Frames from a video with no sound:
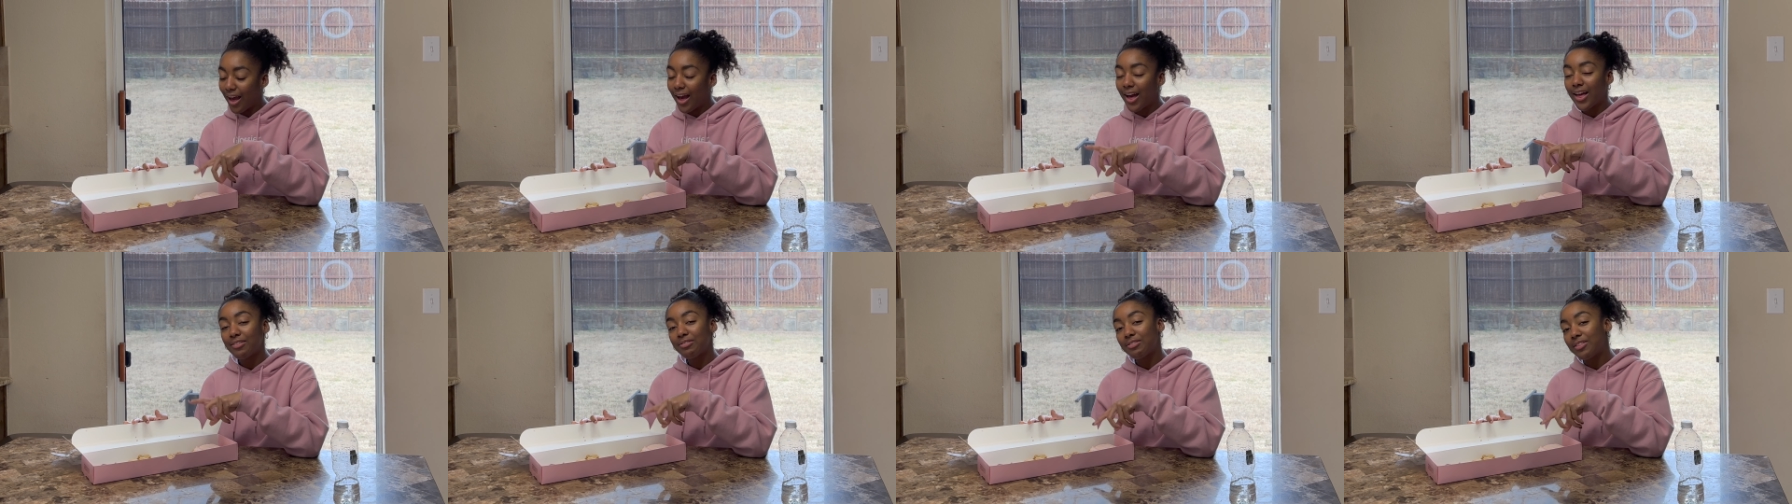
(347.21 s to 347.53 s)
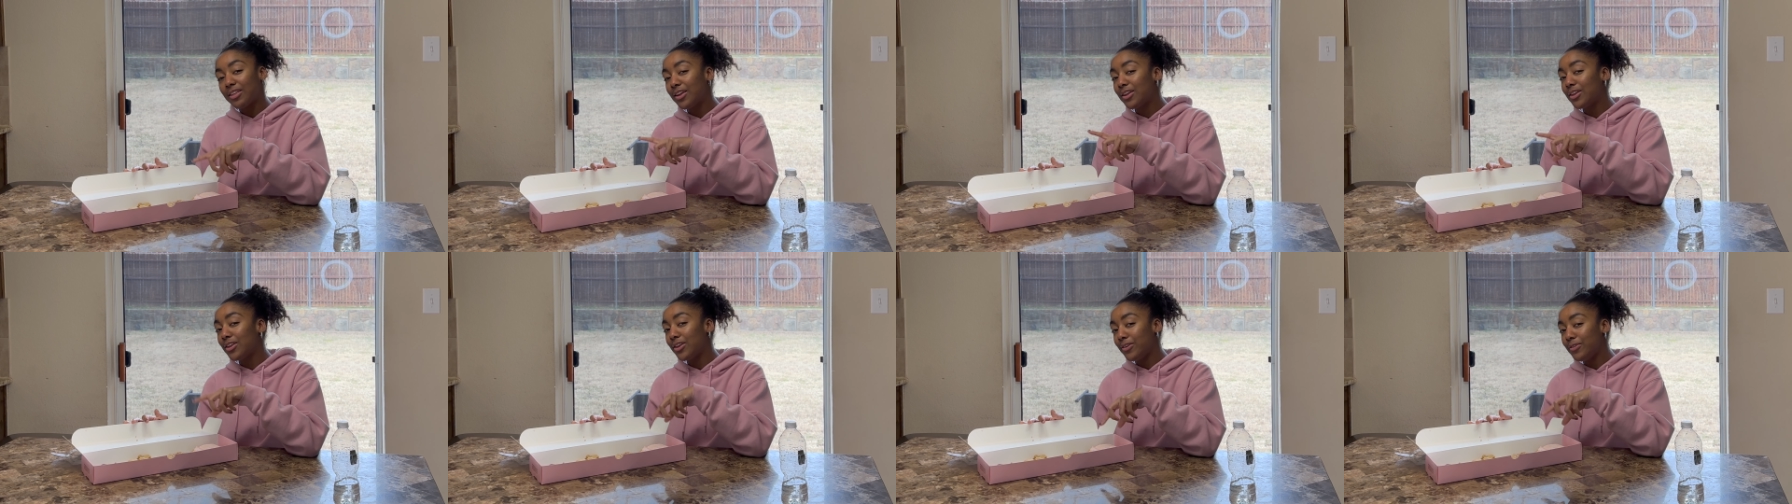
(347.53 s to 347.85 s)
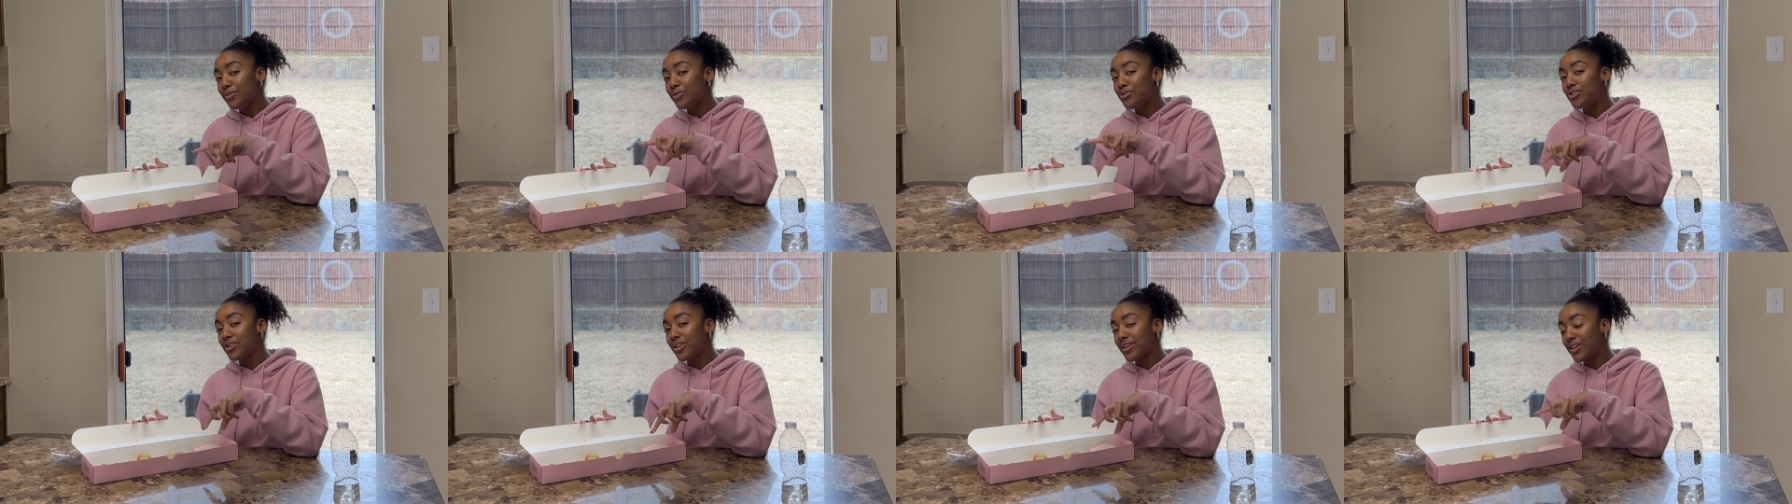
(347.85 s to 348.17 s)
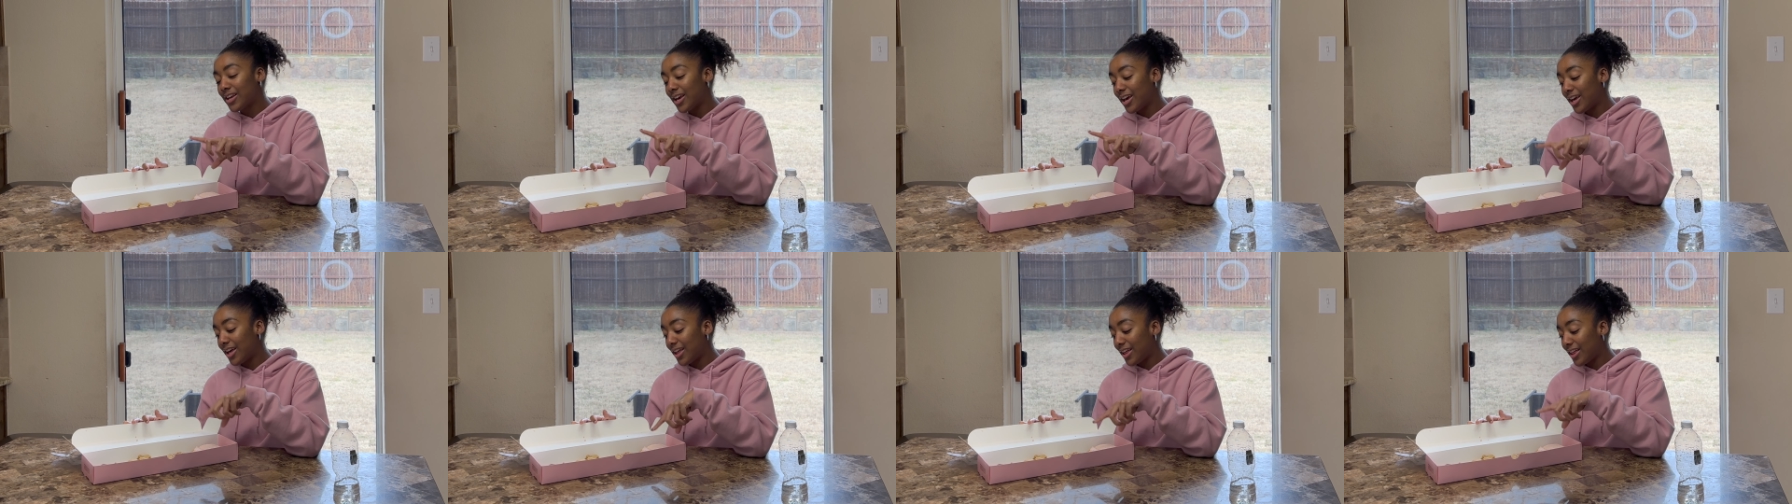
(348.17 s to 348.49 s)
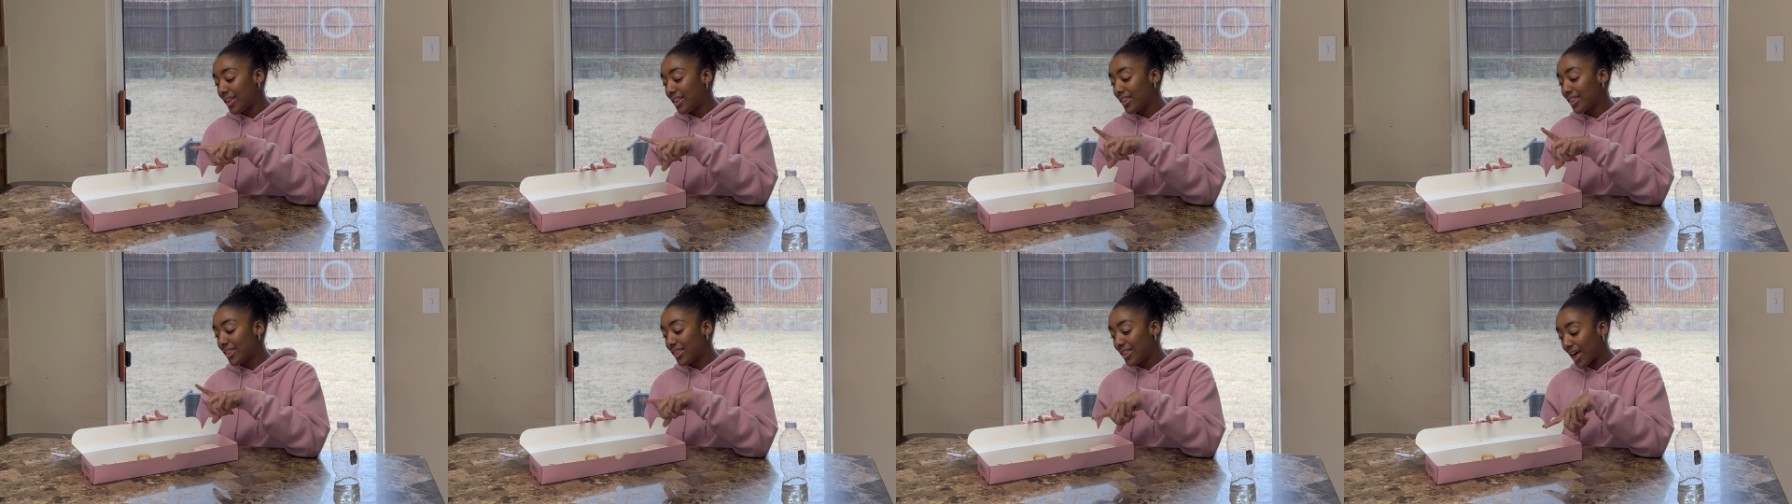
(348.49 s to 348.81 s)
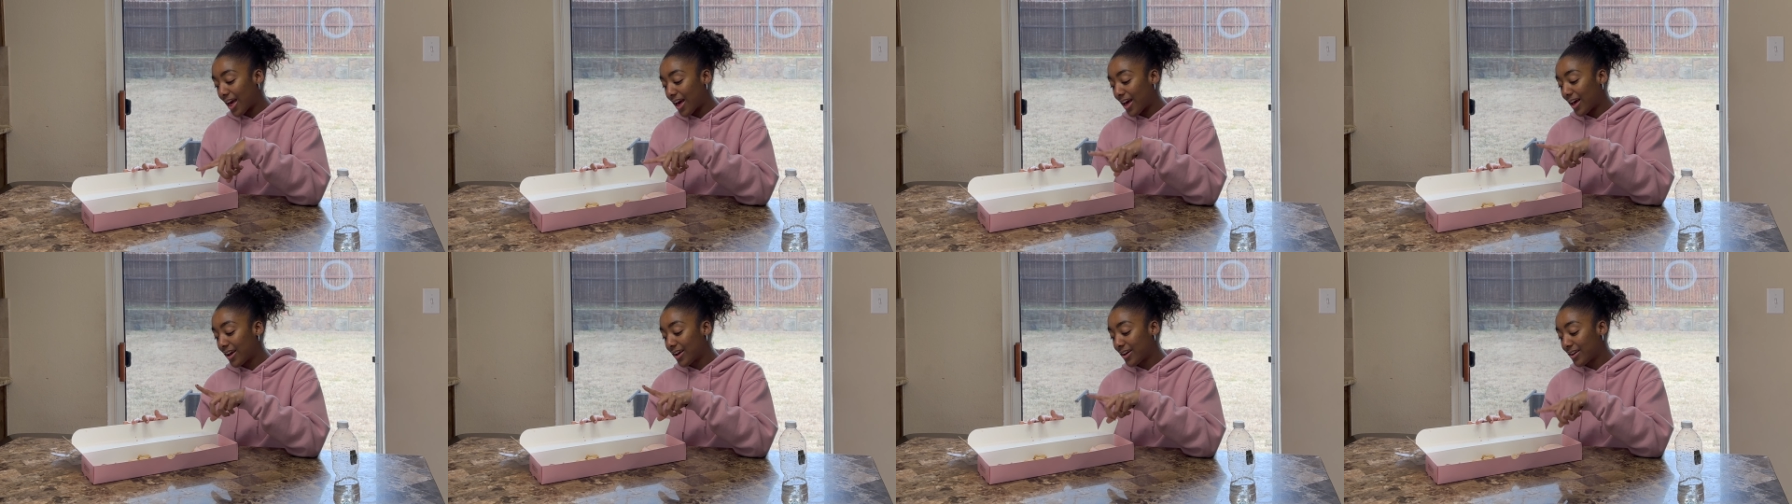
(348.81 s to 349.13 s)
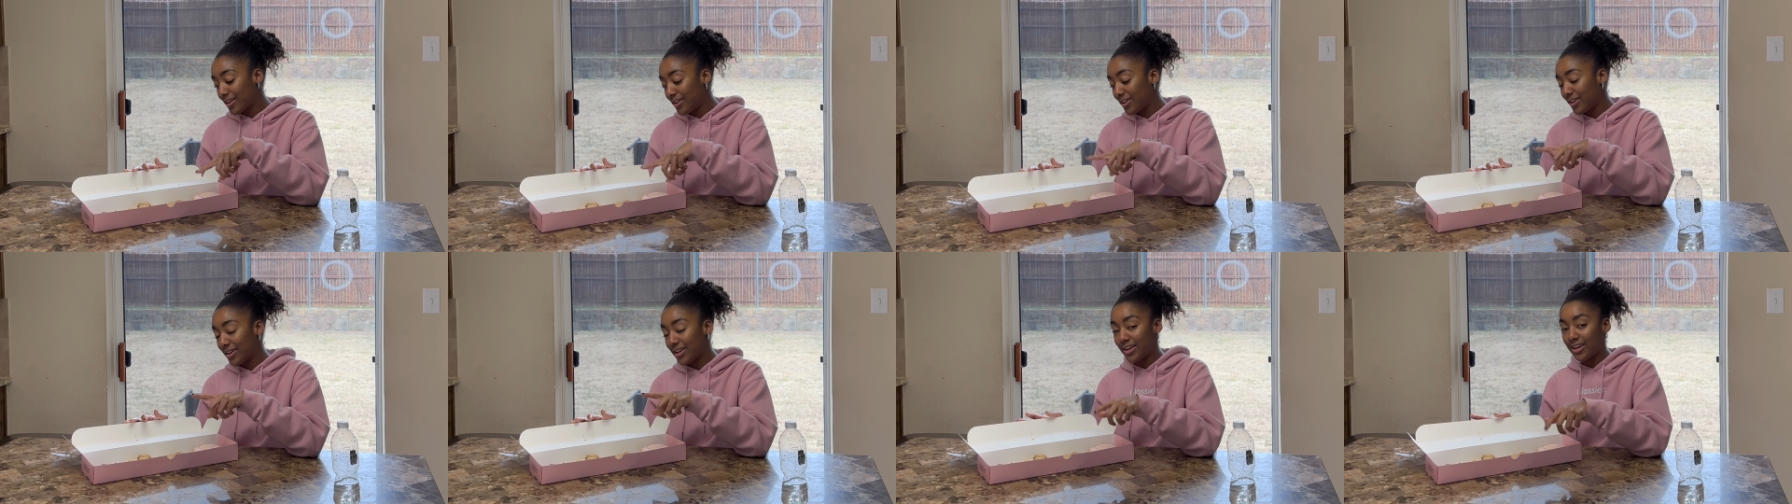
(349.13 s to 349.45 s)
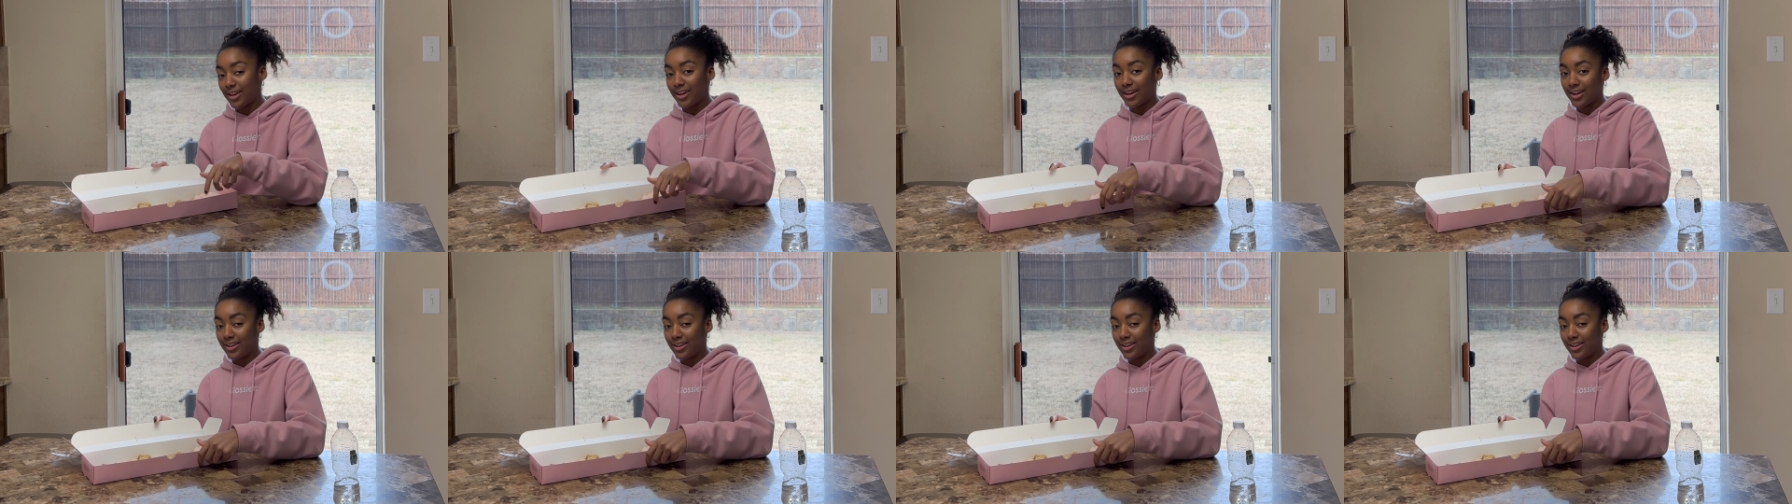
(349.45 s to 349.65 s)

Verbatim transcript: I think you should get that cookie.